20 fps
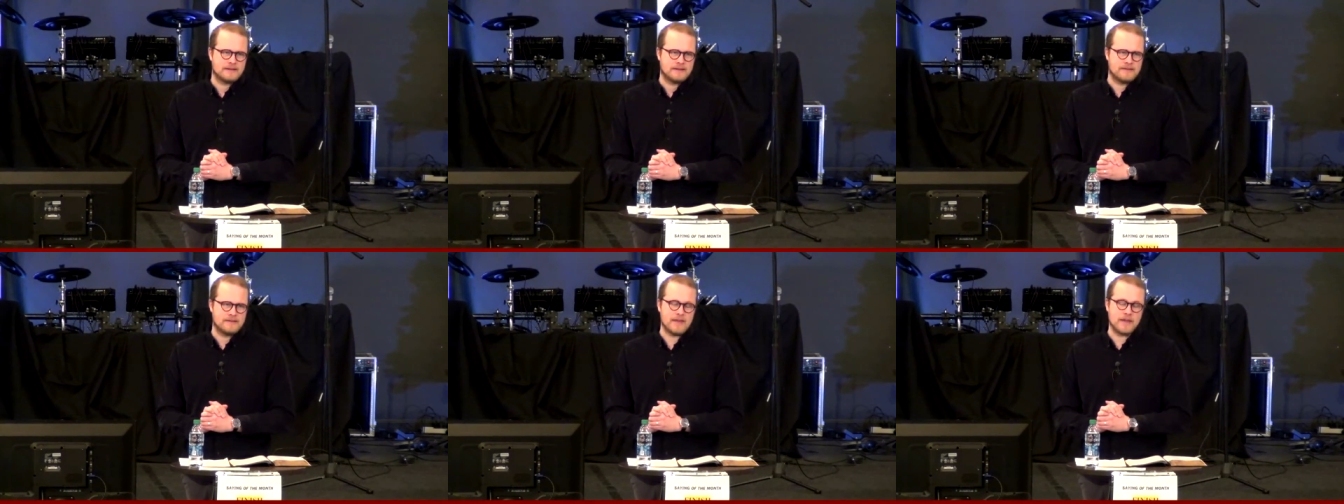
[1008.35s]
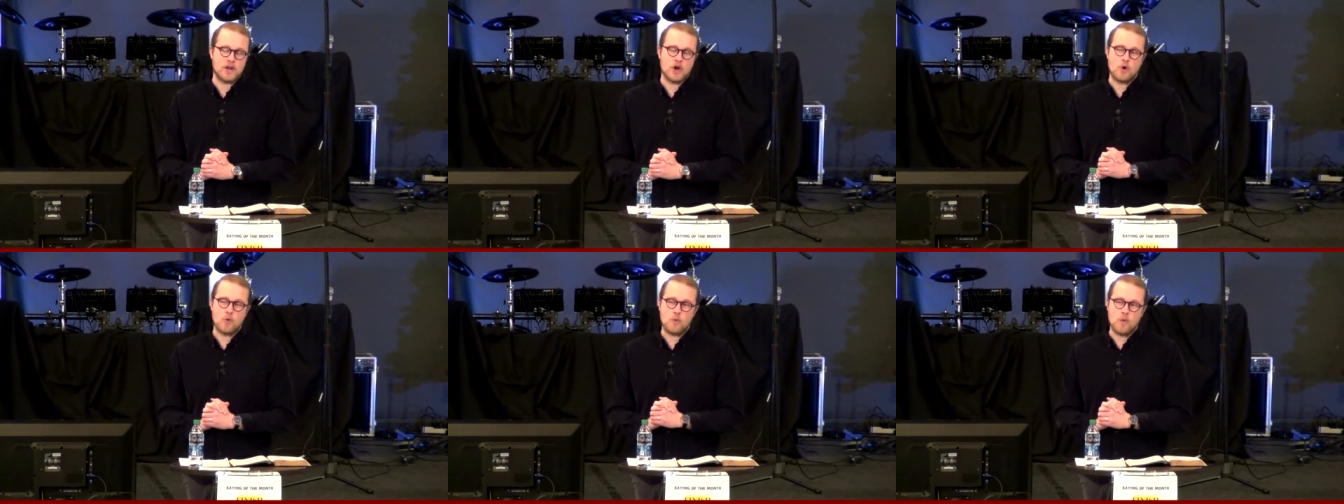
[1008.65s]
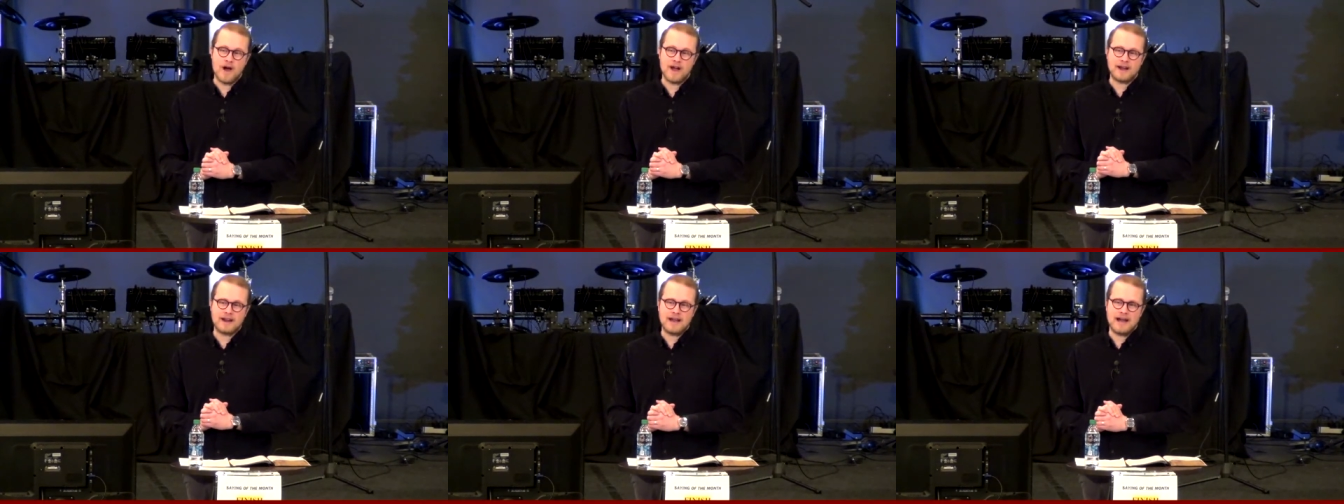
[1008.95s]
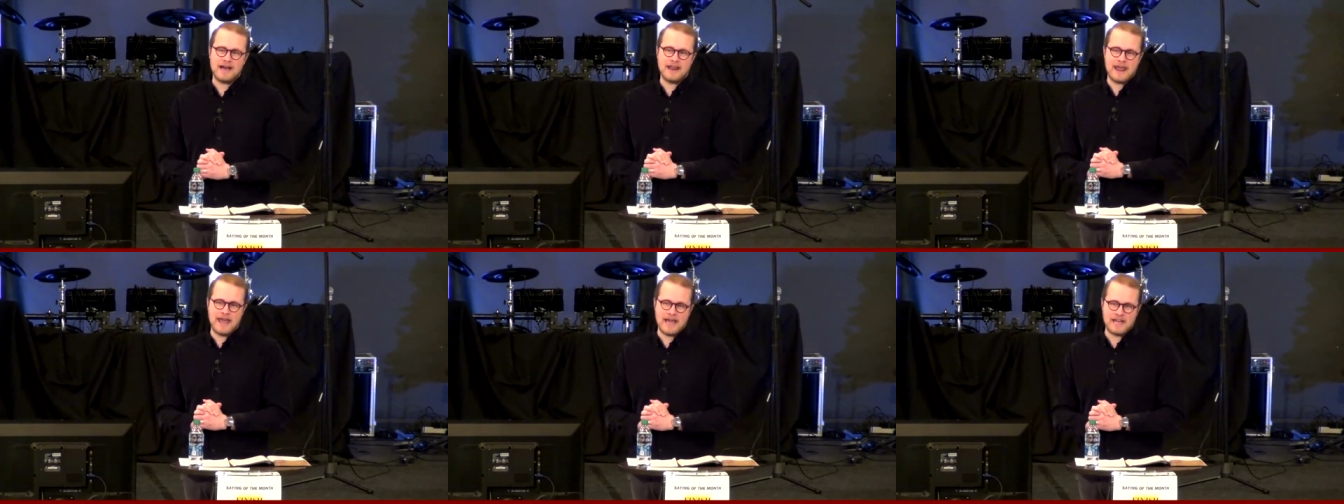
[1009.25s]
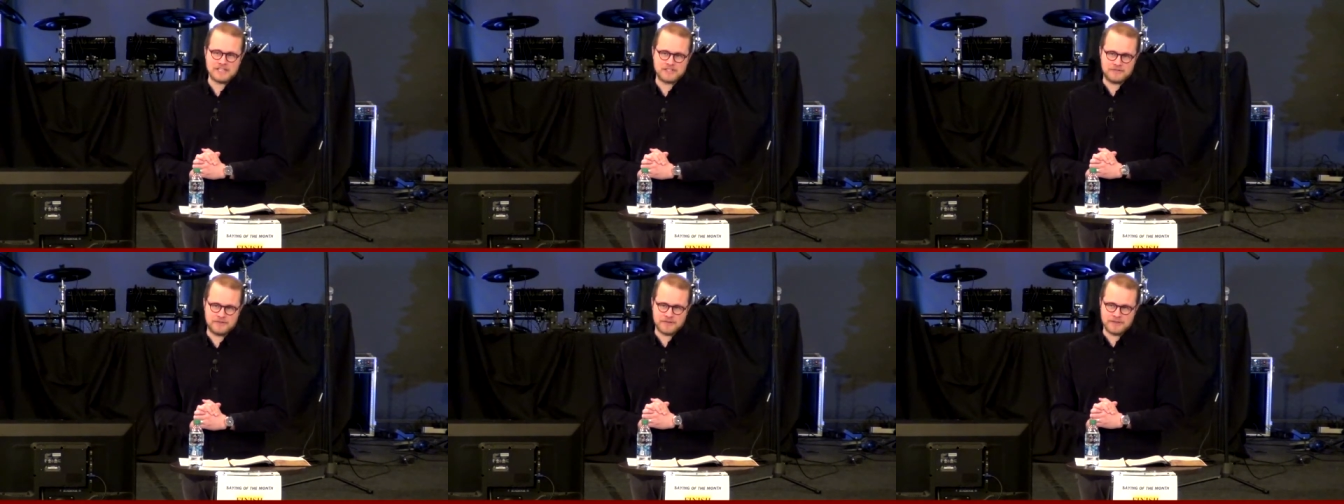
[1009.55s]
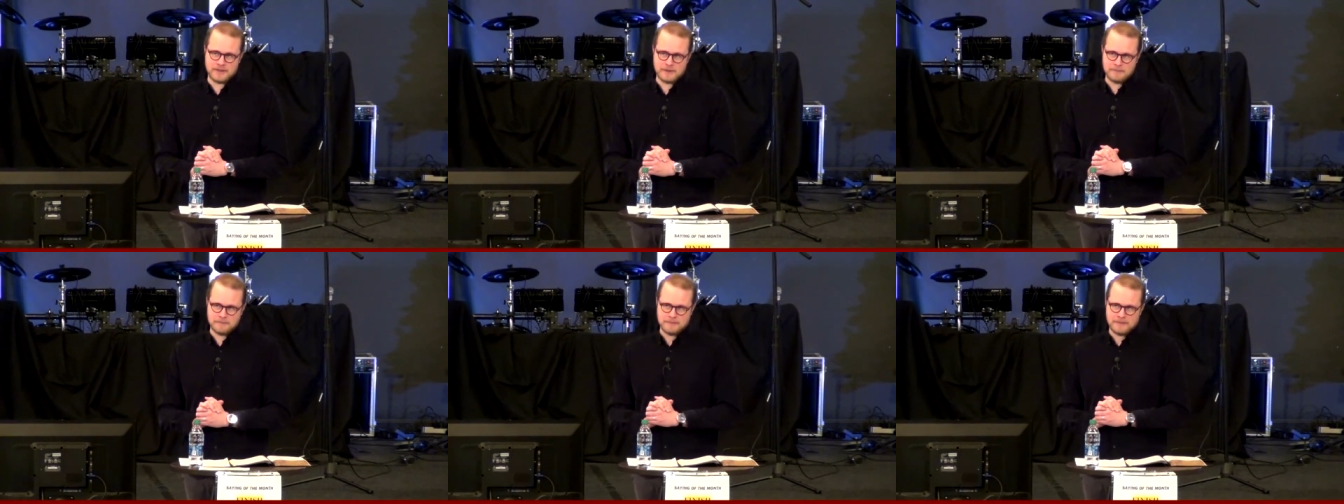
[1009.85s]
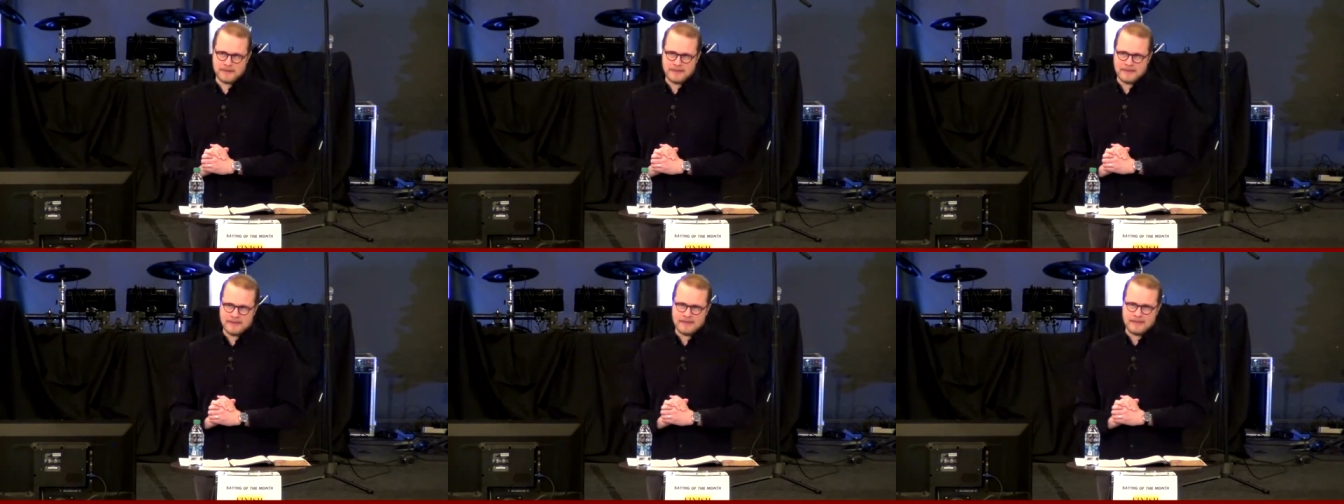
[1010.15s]
They know what God has for them,
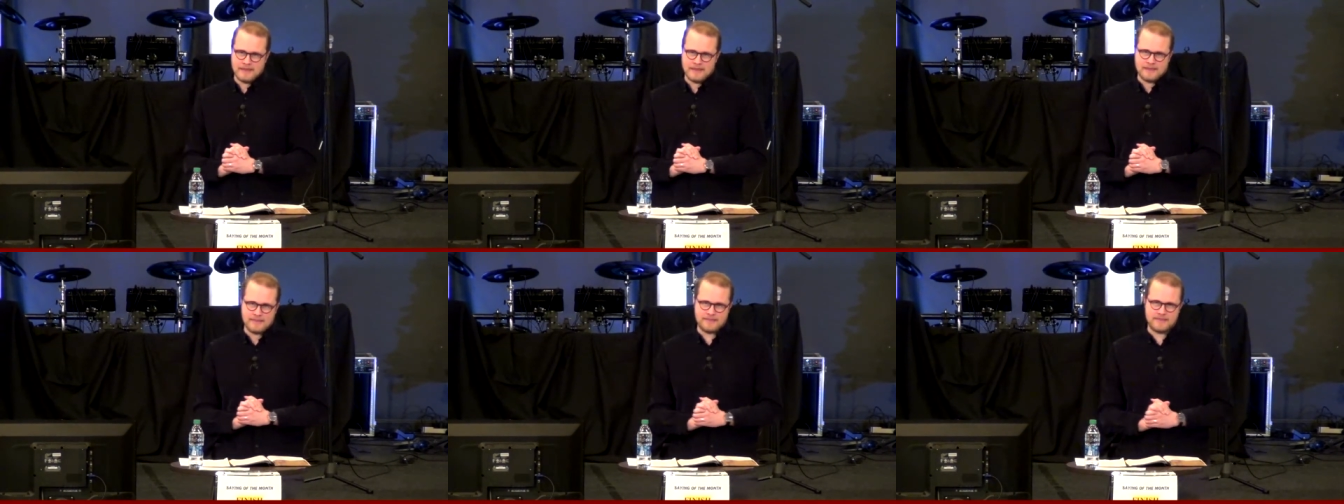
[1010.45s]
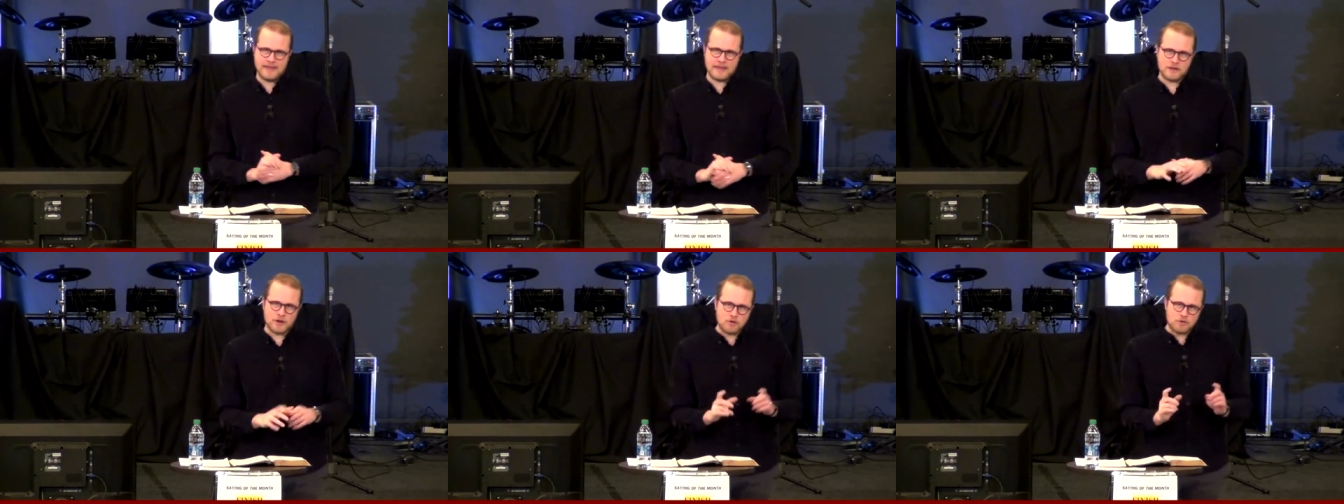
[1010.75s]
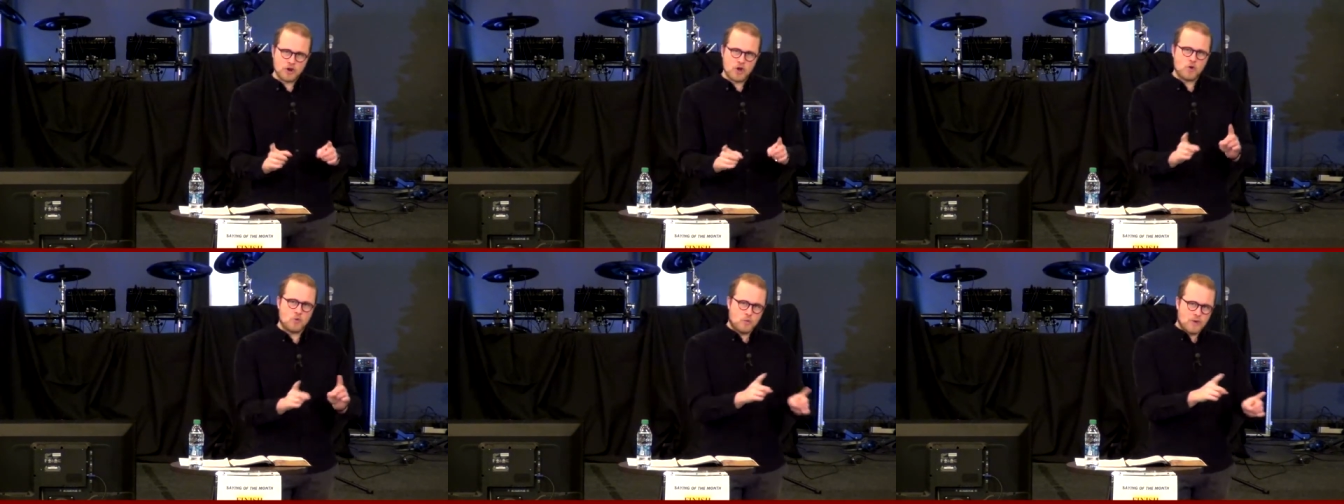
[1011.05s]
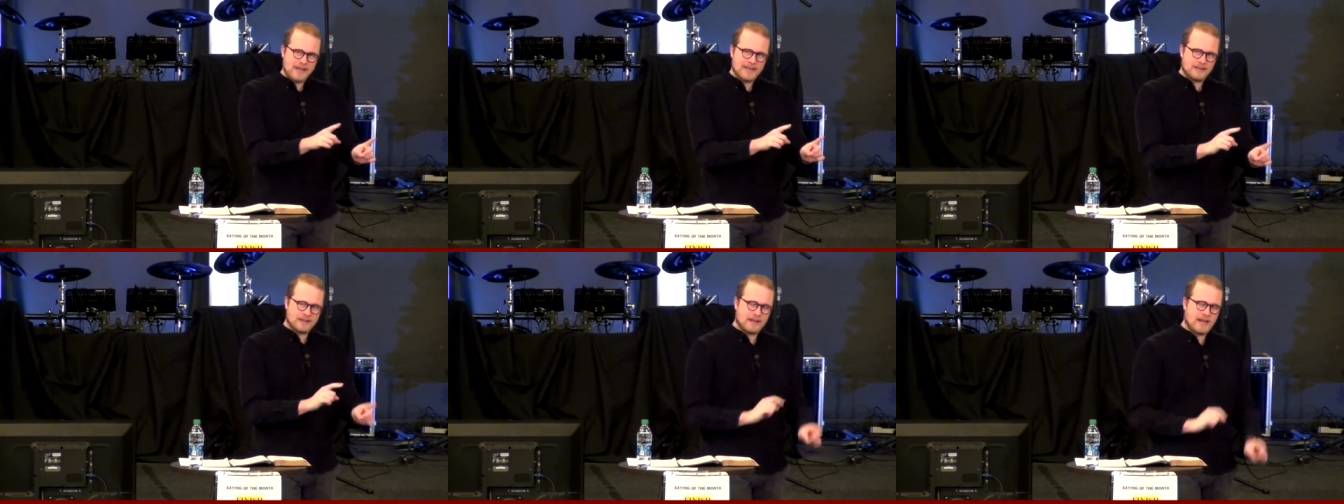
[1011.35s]
they don't know when